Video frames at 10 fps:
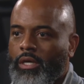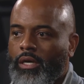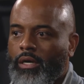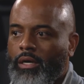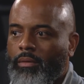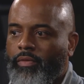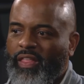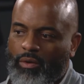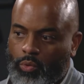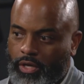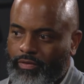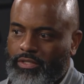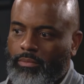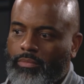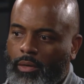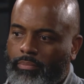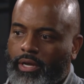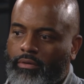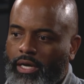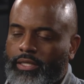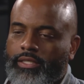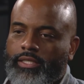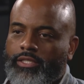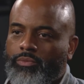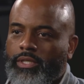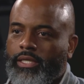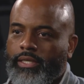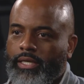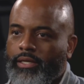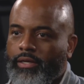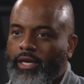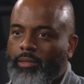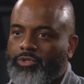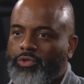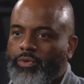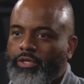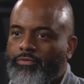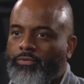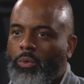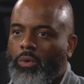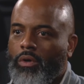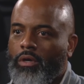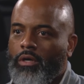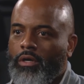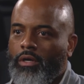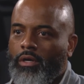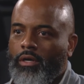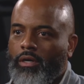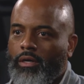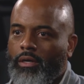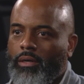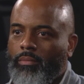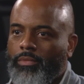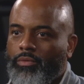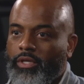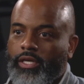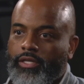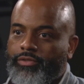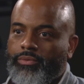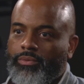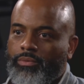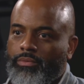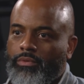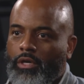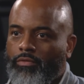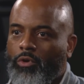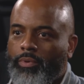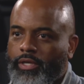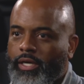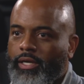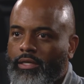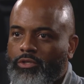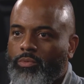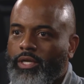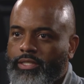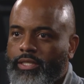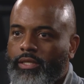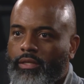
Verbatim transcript: um, and that will give us a, a, better idea as we get into games three and four. Um, you know, leading into our opening night, October 19th.